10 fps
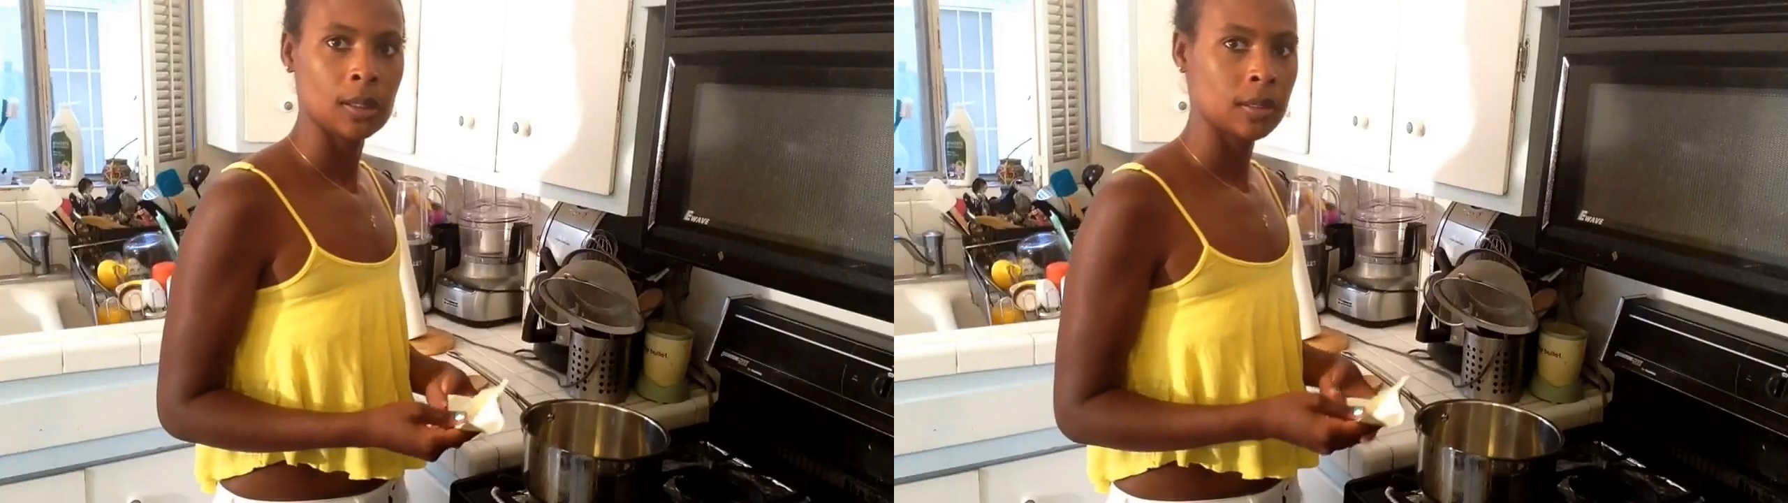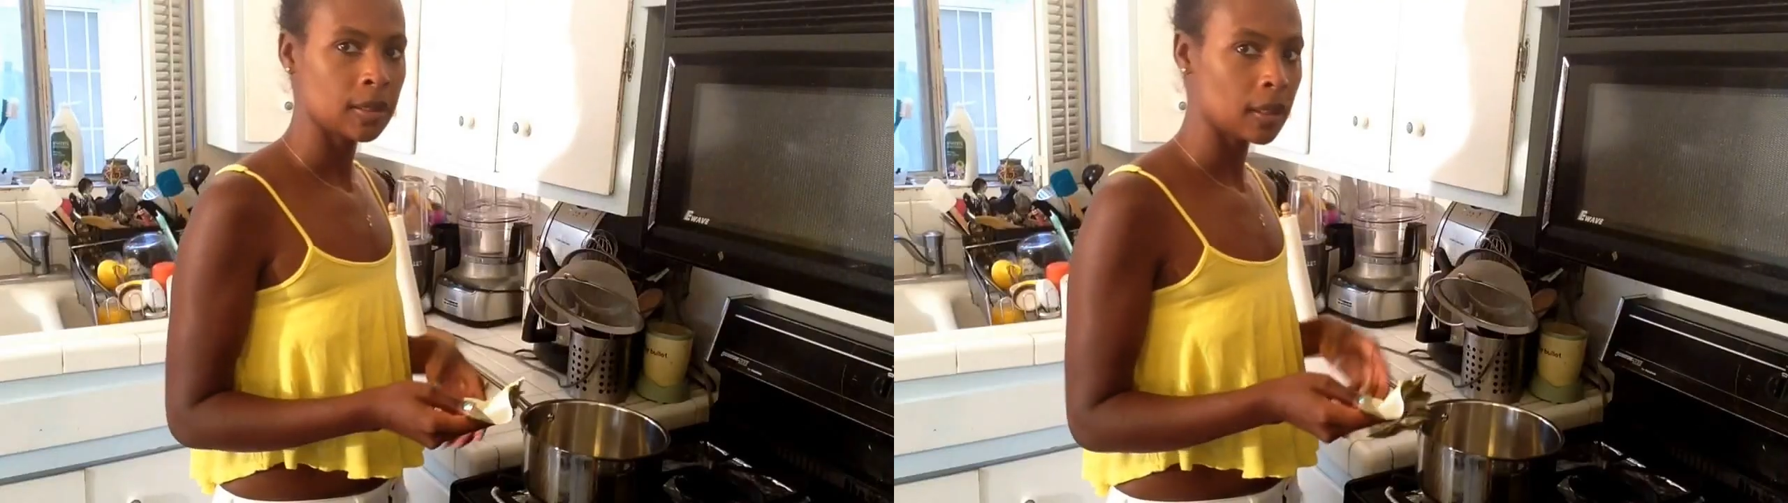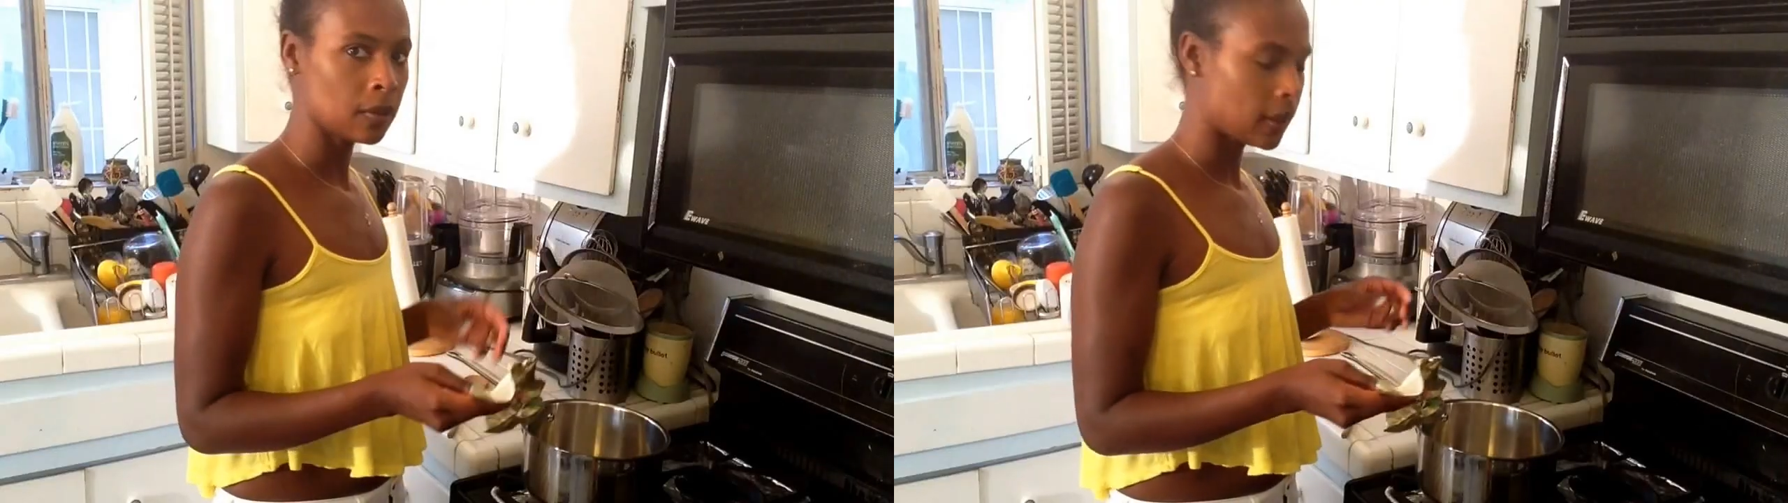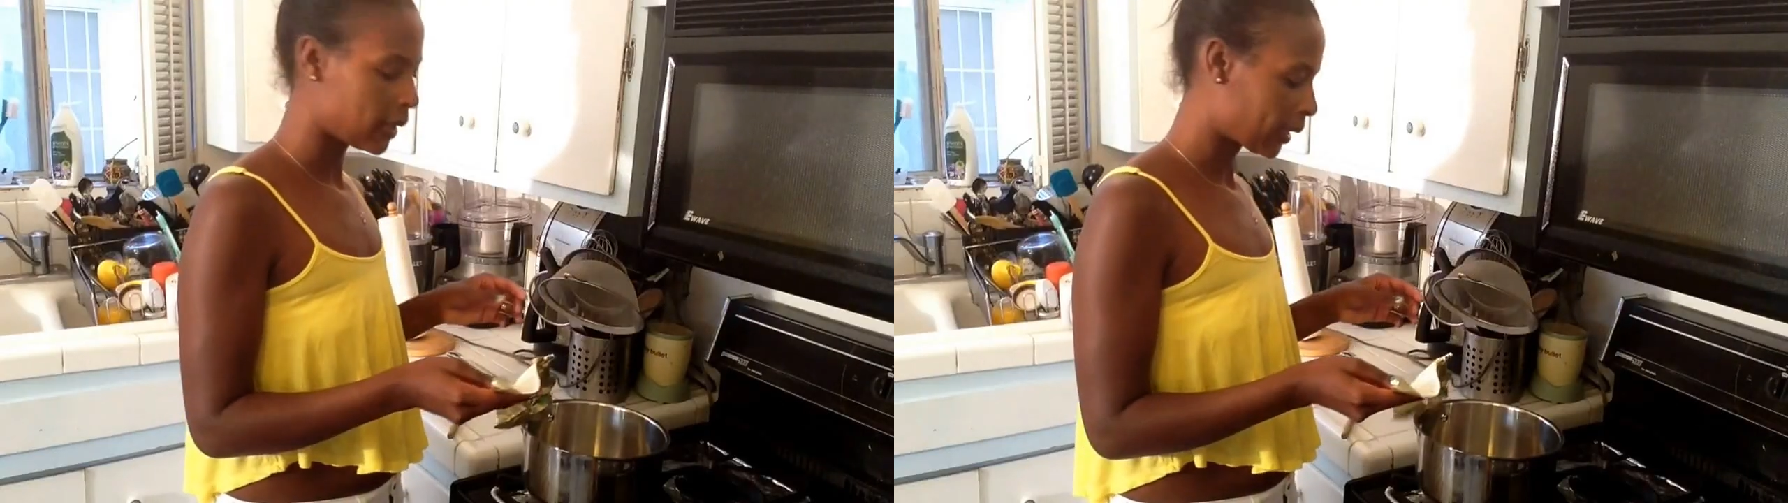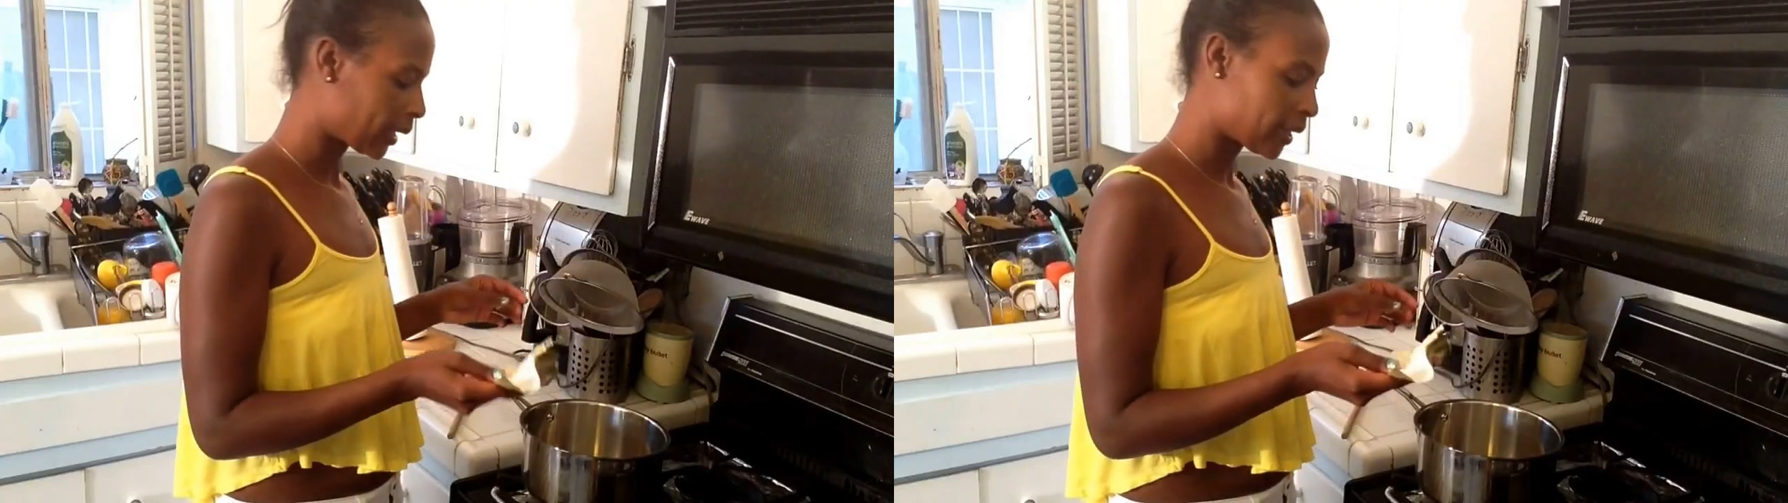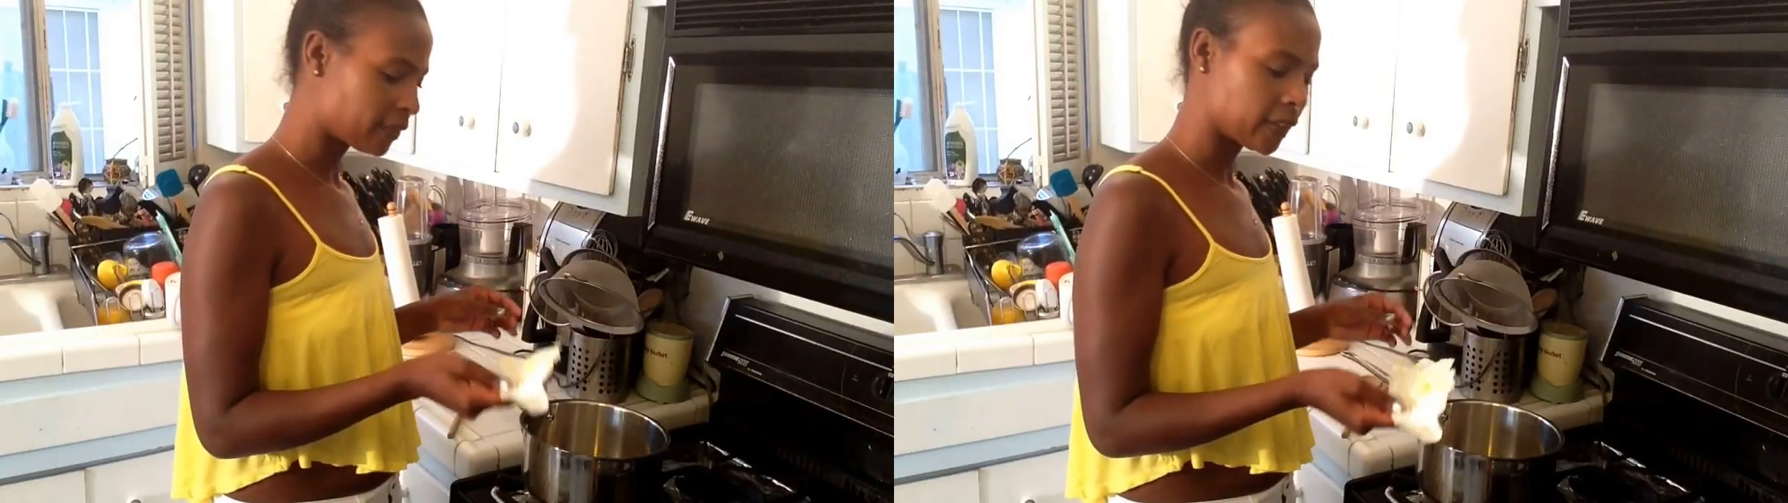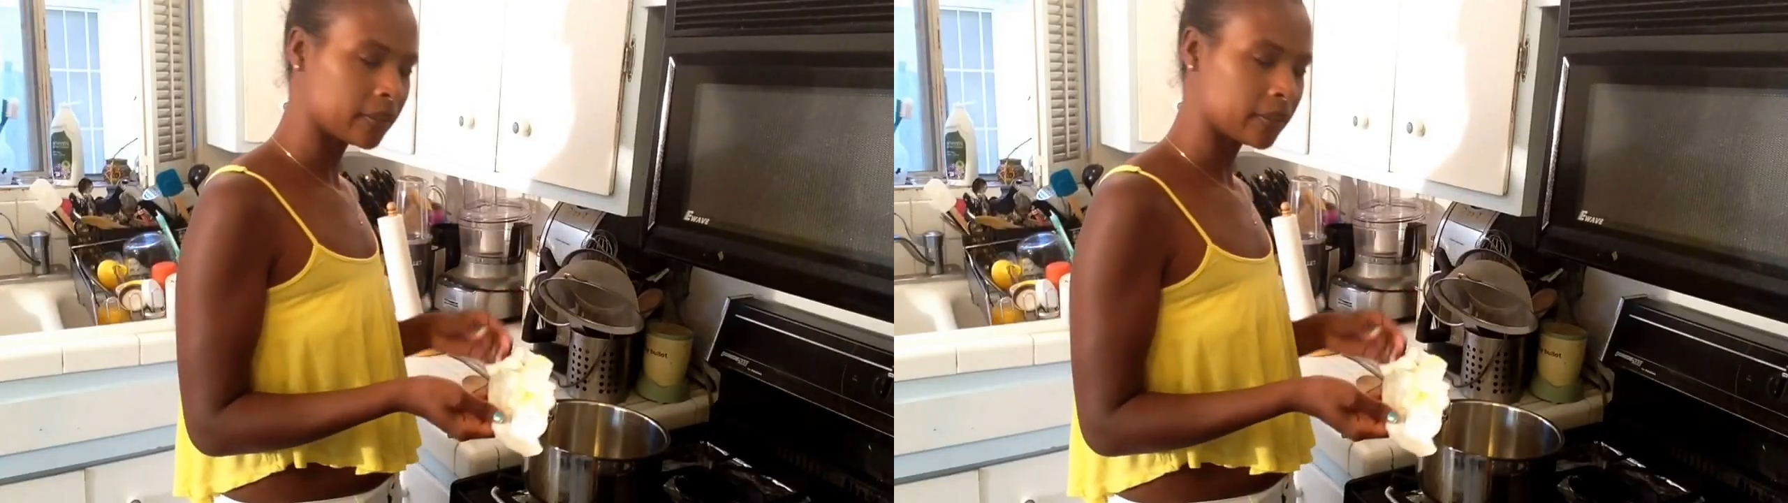So I have